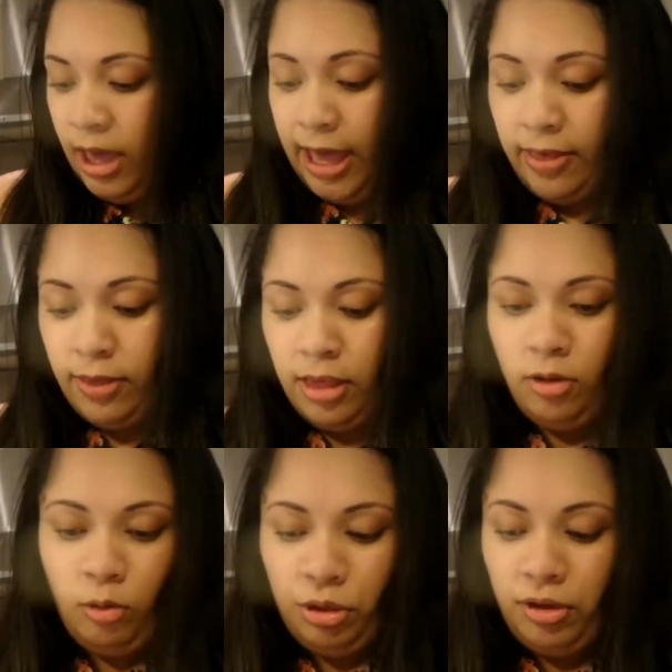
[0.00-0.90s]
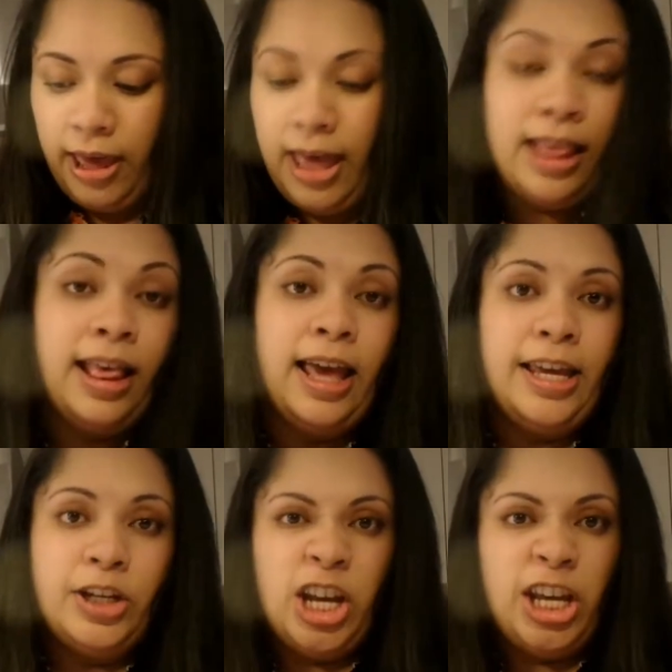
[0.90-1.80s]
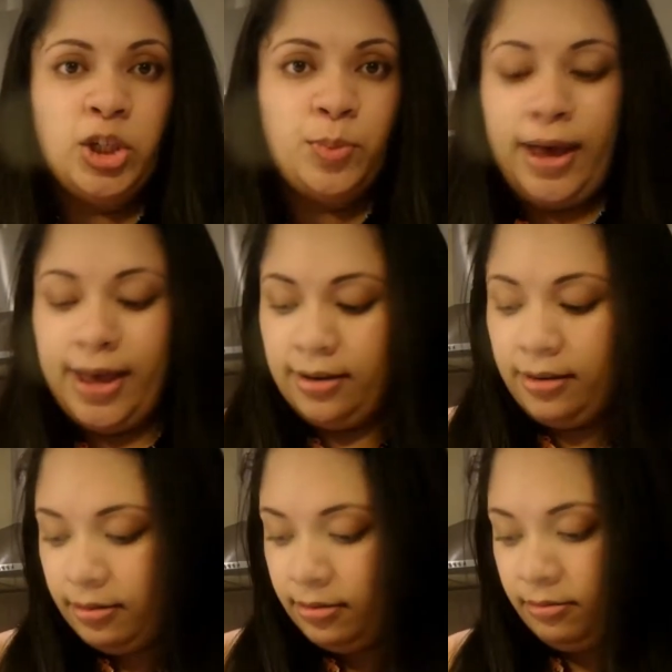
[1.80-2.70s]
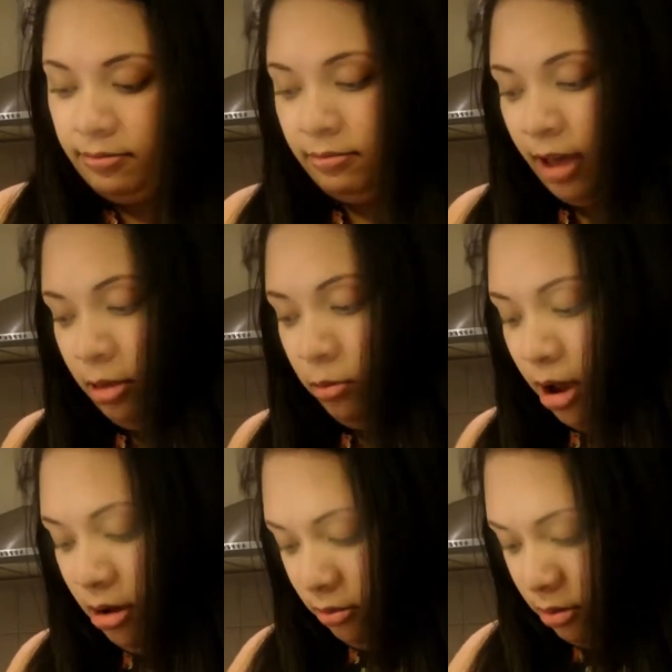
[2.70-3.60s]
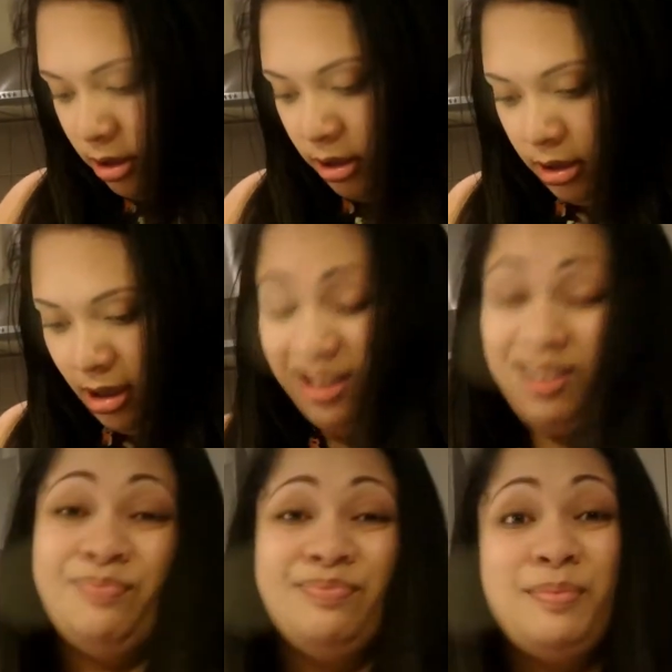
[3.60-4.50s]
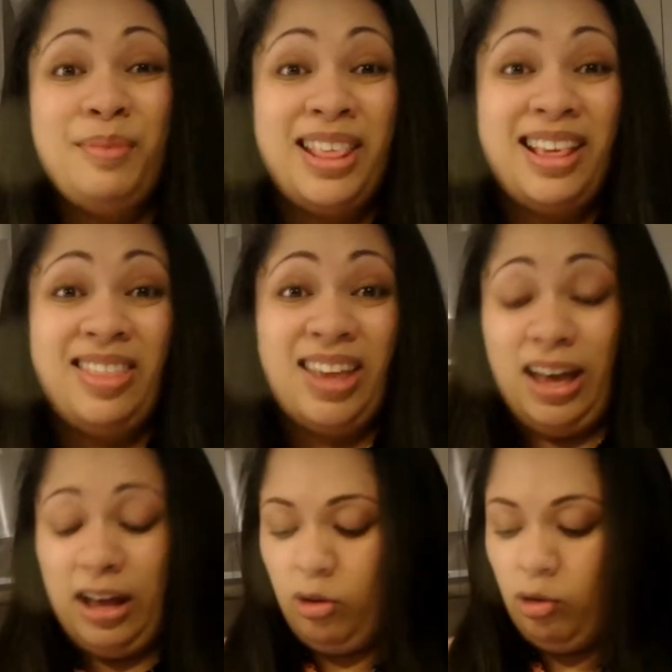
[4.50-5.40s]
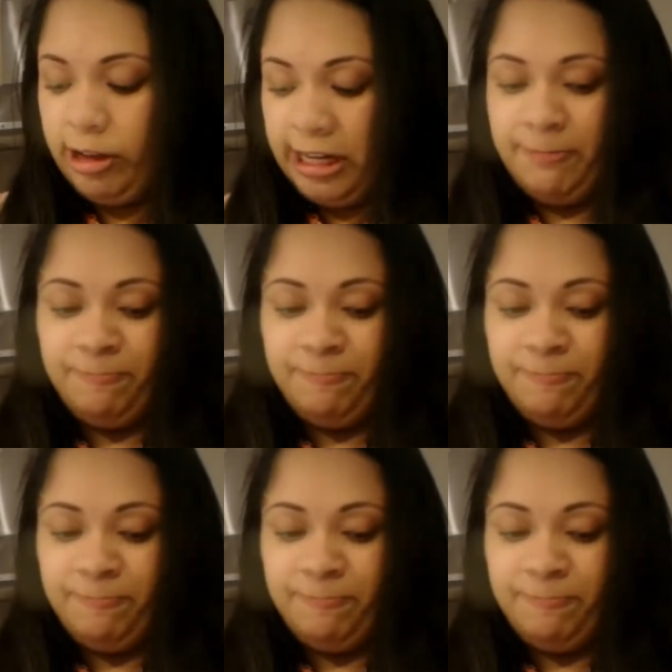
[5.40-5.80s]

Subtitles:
And this also has a change pad as well, but it's in the car already.